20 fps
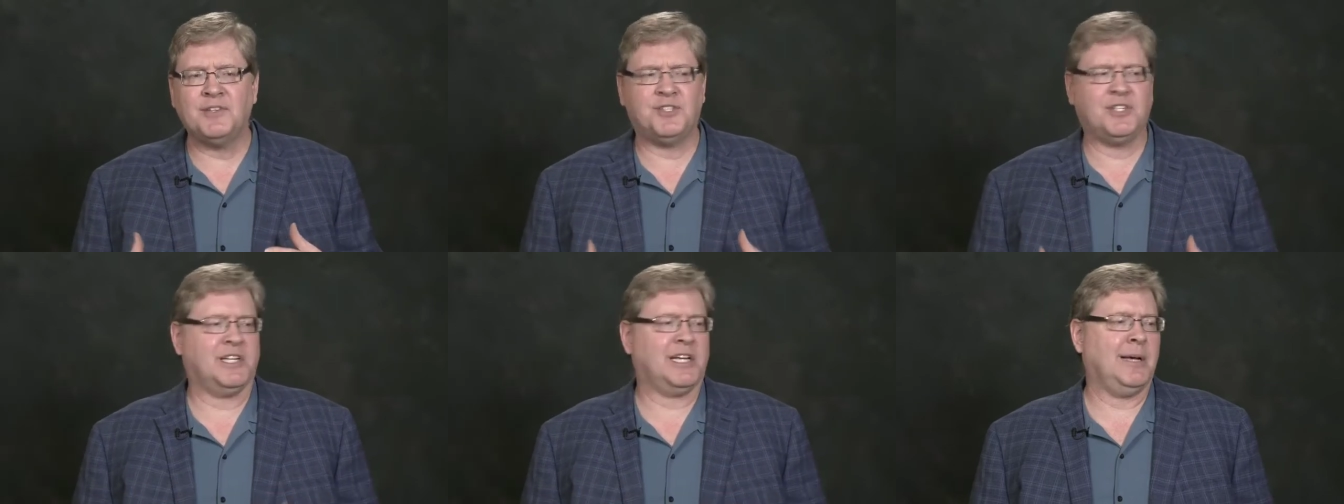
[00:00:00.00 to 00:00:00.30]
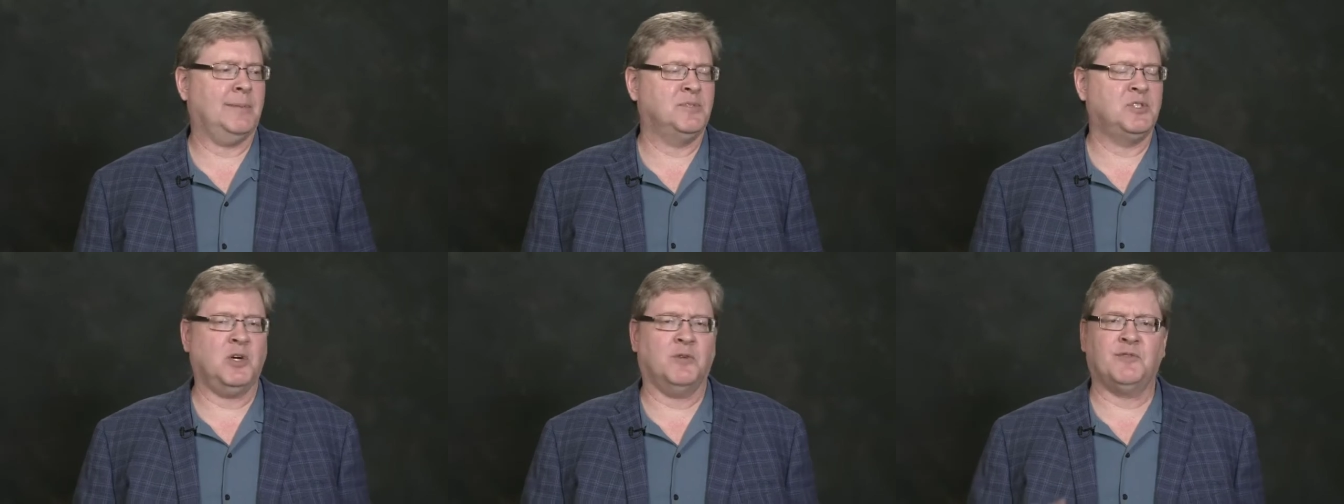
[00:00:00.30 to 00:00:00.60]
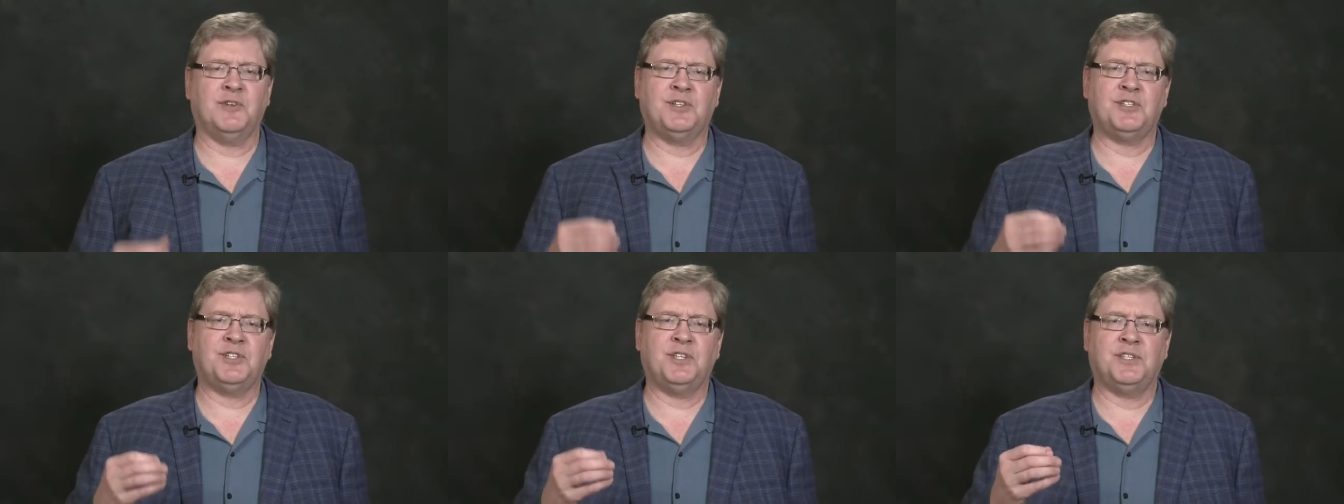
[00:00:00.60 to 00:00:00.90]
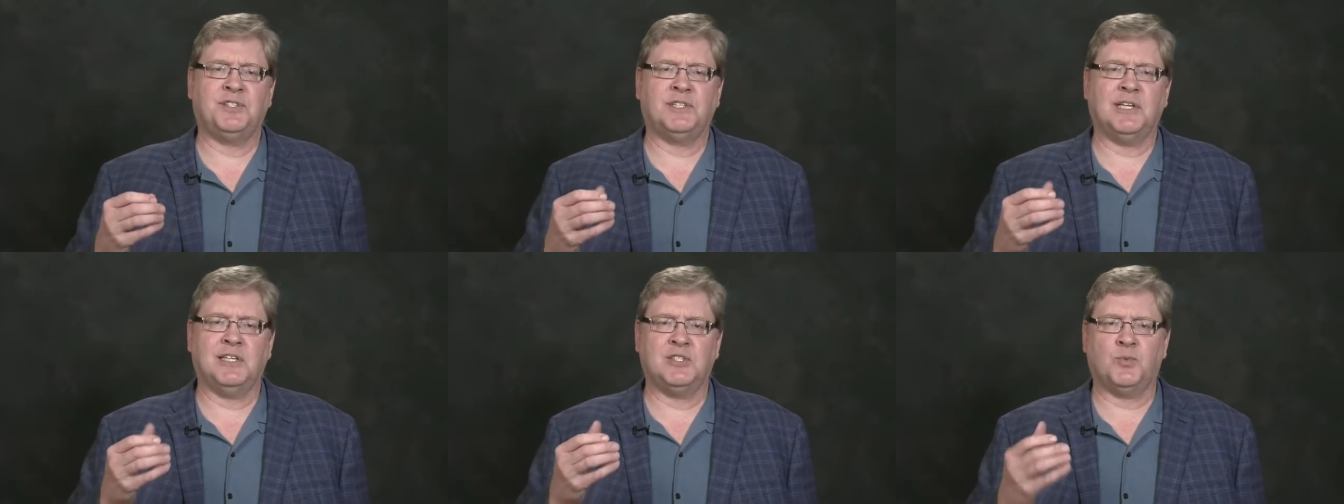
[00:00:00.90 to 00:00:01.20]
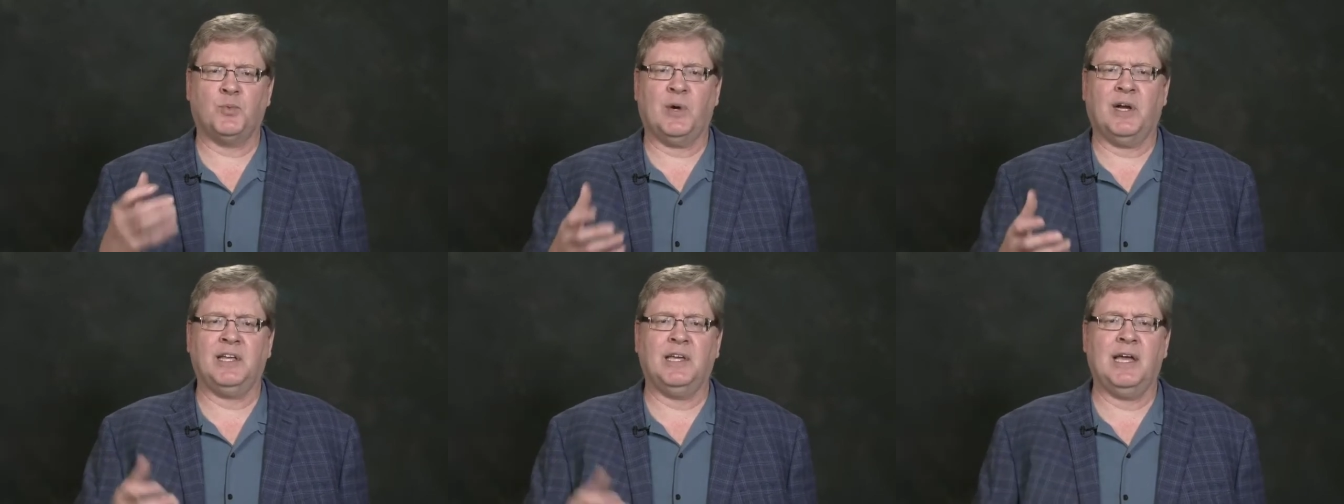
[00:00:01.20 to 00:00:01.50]
She comes over and she says,
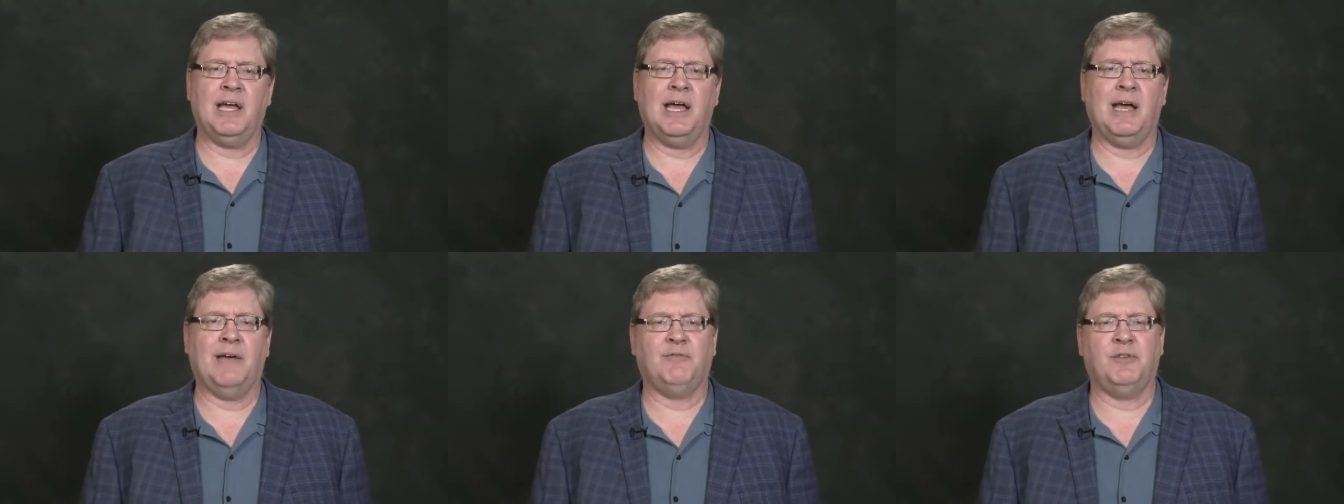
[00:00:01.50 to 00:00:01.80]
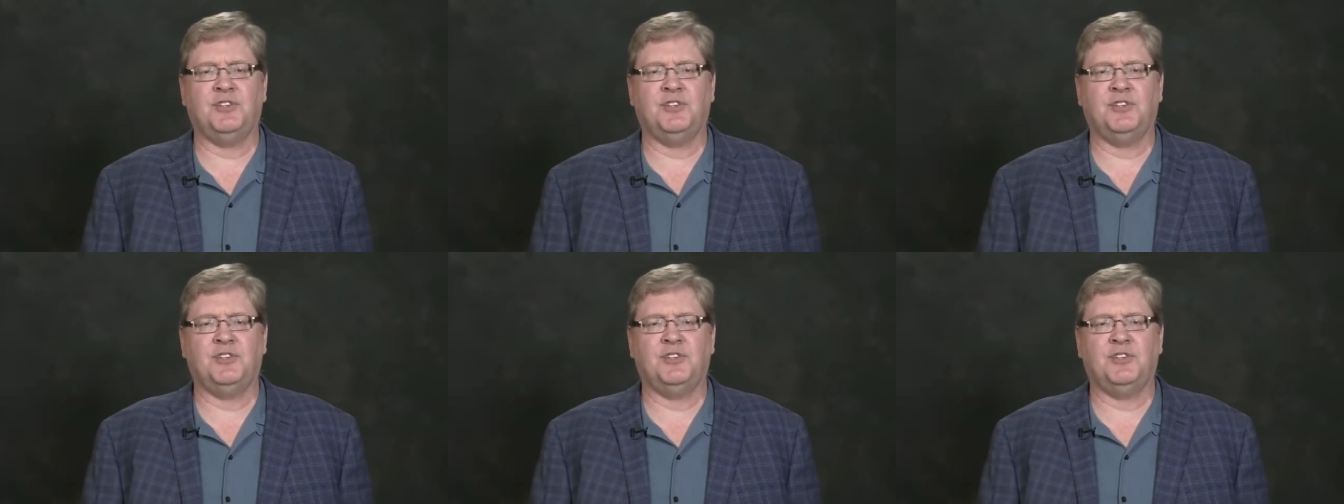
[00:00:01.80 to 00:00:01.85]
what do you have?